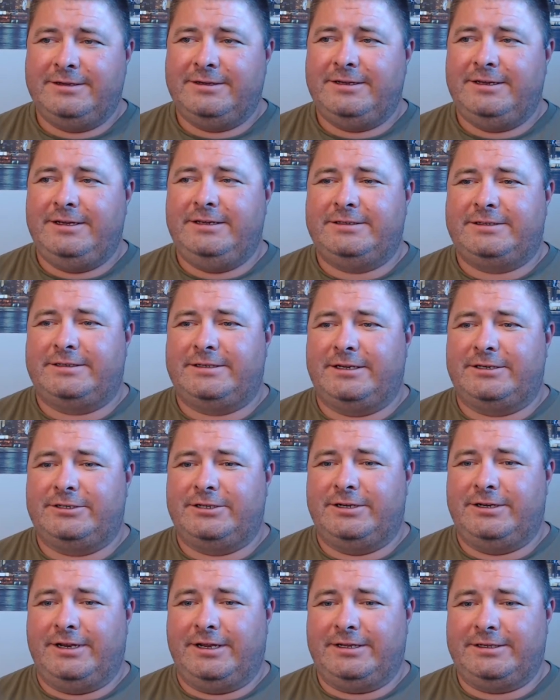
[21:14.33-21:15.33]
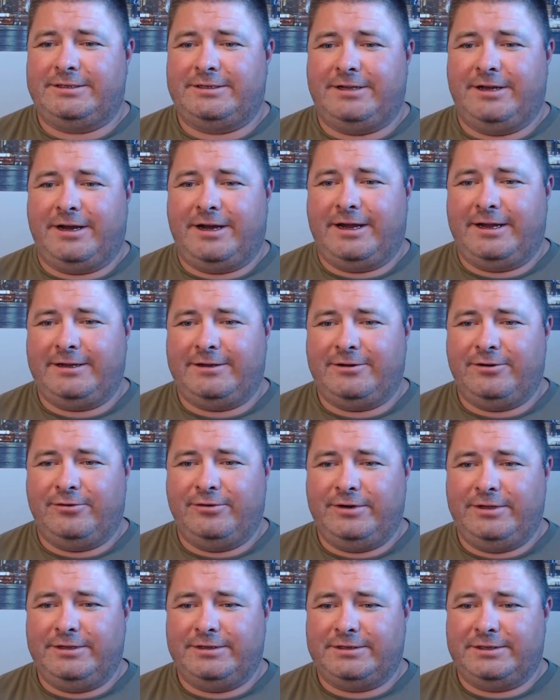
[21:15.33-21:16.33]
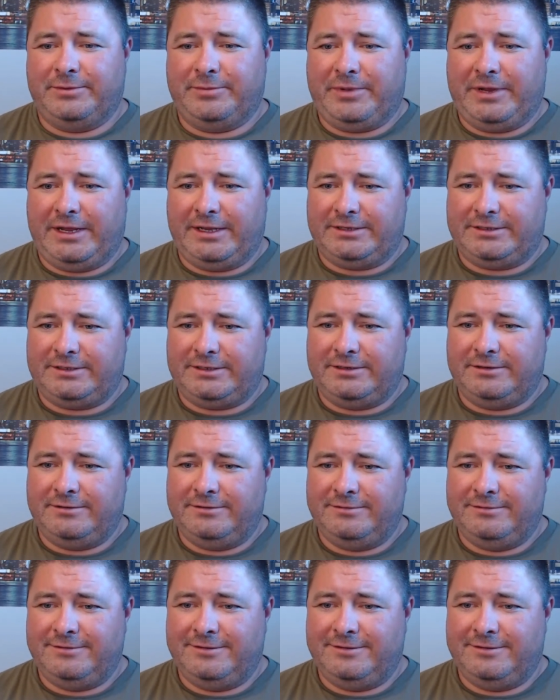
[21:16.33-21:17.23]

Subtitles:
He's such a nice guy. Cody is the best.